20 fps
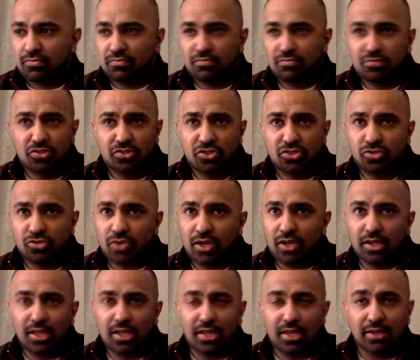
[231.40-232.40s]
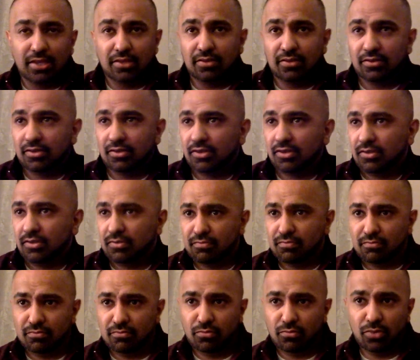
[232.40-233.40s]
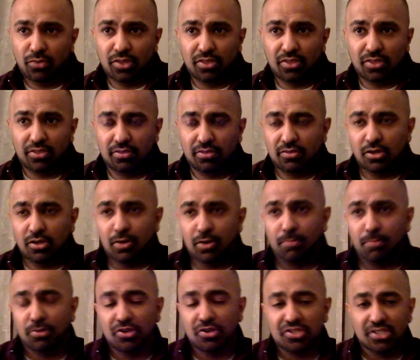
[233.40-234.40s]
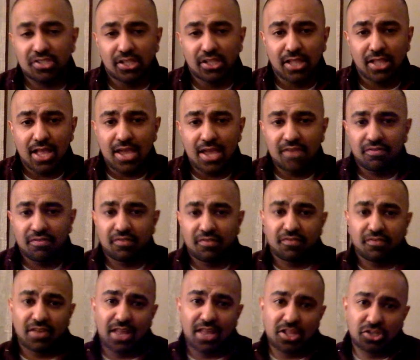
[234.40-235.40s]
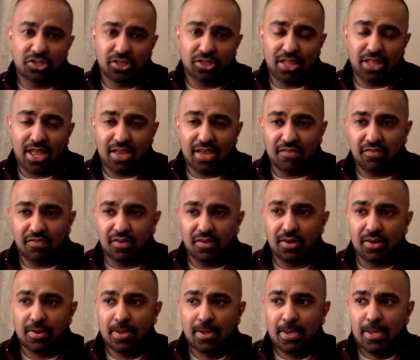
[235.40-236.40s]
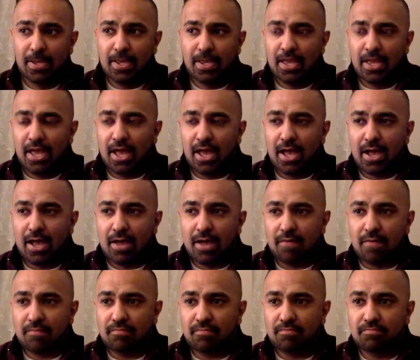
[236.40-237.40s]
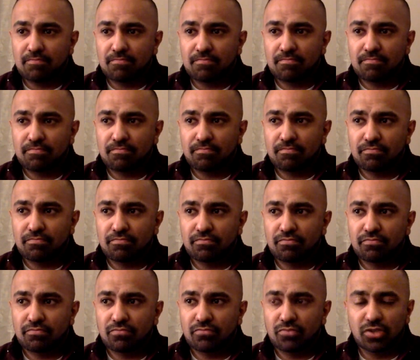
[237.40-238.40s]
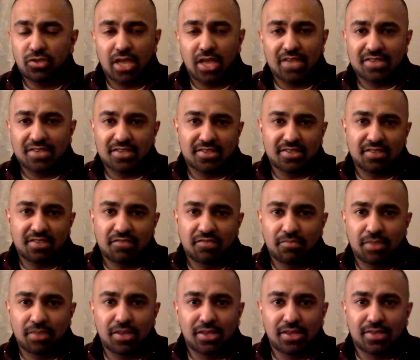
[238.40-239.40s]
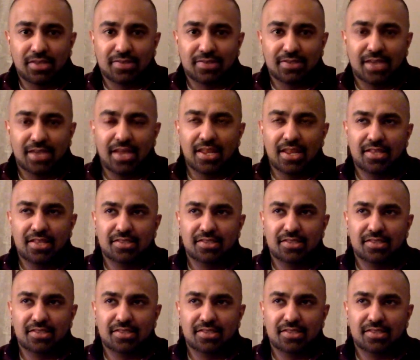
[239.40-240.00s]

Struggling with personal life and financial life, and um, but it has never been easy. And